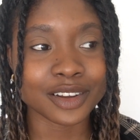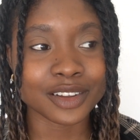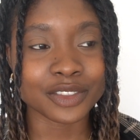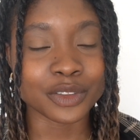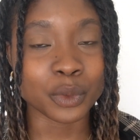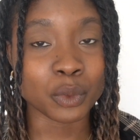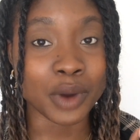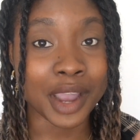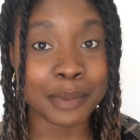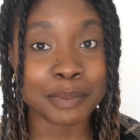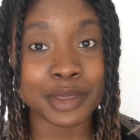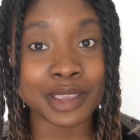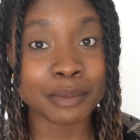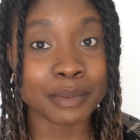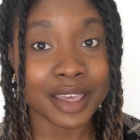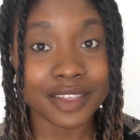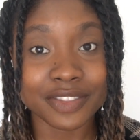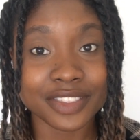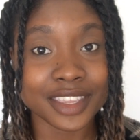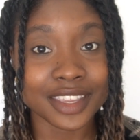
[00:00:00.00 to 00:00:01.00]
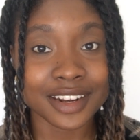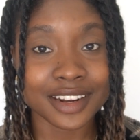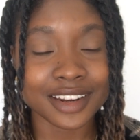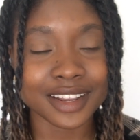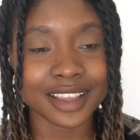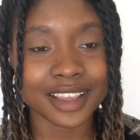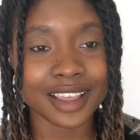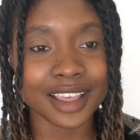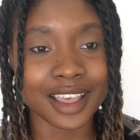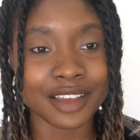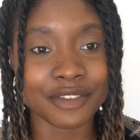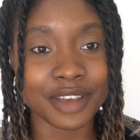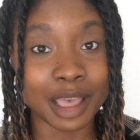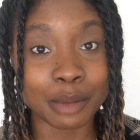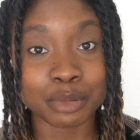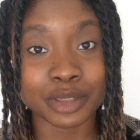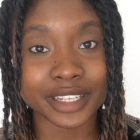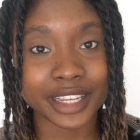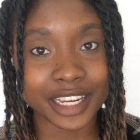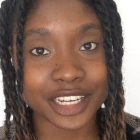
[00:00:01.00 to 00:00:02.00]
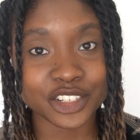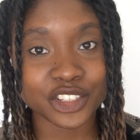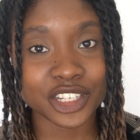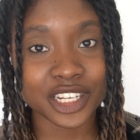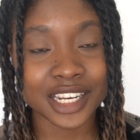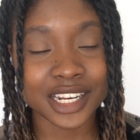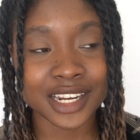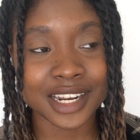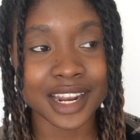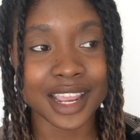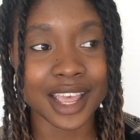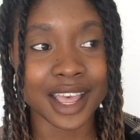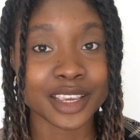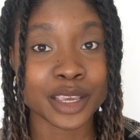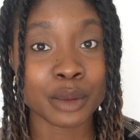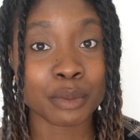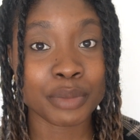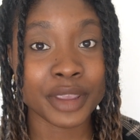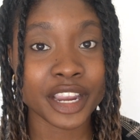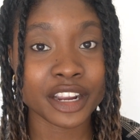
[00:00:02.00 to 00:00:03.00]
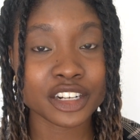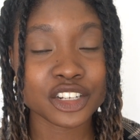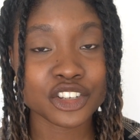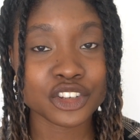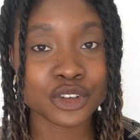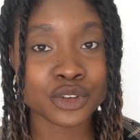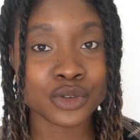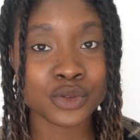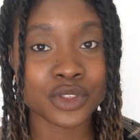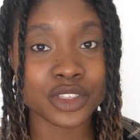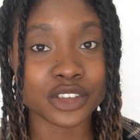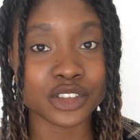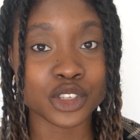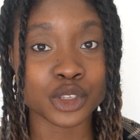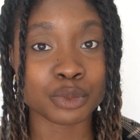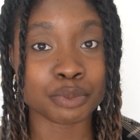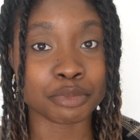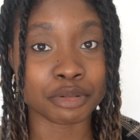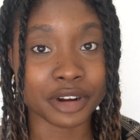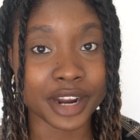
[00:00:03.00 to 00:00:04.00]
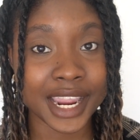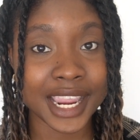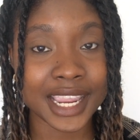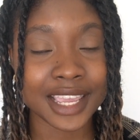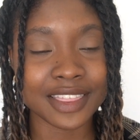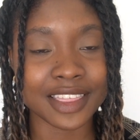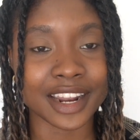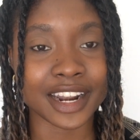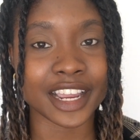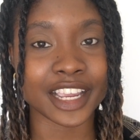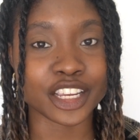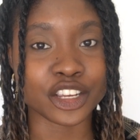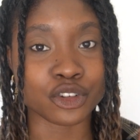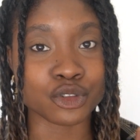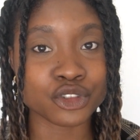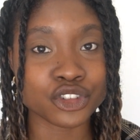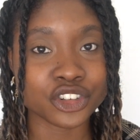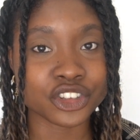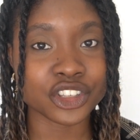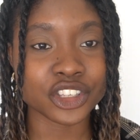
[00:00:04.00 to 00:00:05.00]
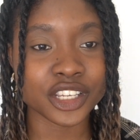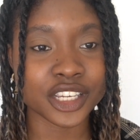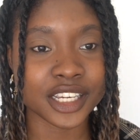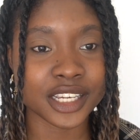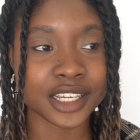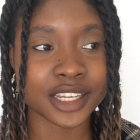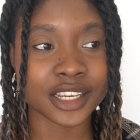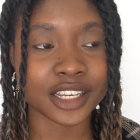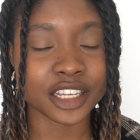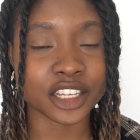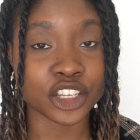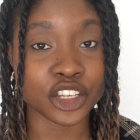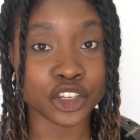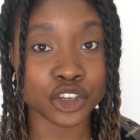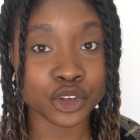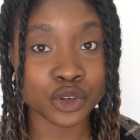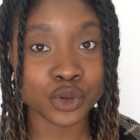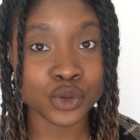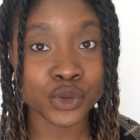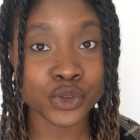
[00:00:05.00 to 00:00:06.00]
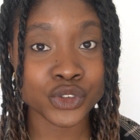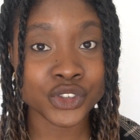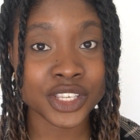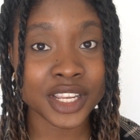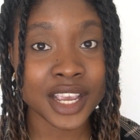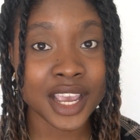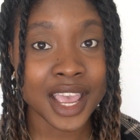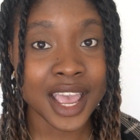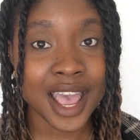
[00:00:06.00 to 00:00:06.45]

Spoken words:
the wiping method of application compared to the spray that I usually use.